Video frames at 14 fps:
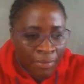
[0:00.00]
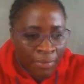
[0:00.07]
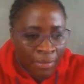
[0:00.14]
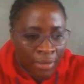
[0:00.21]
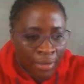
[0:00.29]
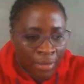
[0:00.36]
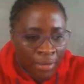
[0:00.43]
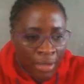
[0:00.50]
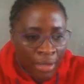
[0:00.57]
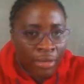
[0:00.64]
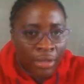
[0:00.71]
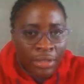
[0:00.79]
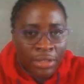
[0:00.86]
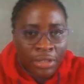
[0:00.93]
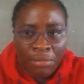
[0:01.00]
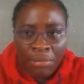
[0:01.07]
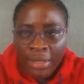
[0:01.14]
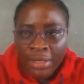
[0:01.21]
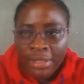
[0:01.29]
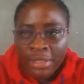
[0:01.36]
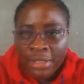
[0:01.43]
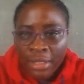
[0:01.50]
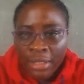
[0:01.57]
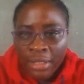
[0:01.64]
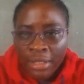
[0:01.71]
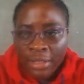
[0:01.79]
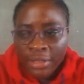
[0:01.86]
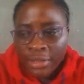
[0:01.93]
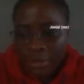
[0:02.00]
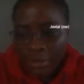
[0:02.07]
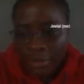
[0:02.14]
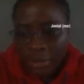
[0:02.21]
Yeah, I think that's basically it.